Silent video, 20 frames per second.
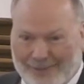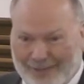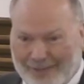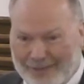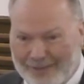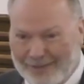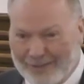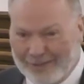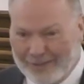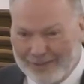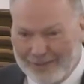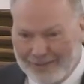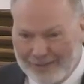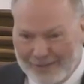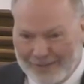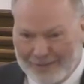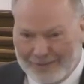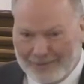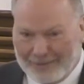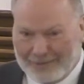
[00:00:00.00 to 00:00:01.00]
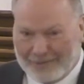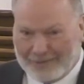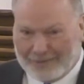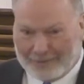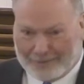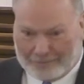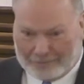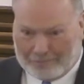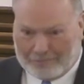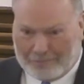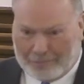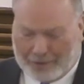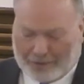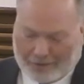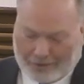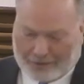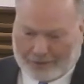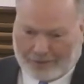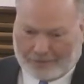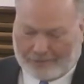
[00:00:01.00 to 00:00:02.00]
it
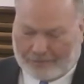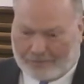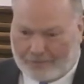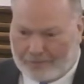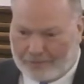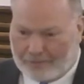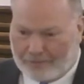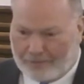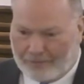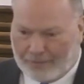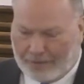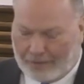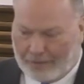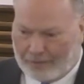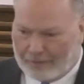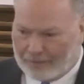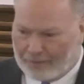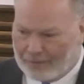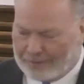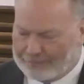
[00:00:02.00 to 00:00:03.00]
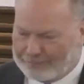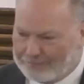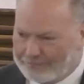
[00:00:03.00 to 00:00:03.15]
because it fell over.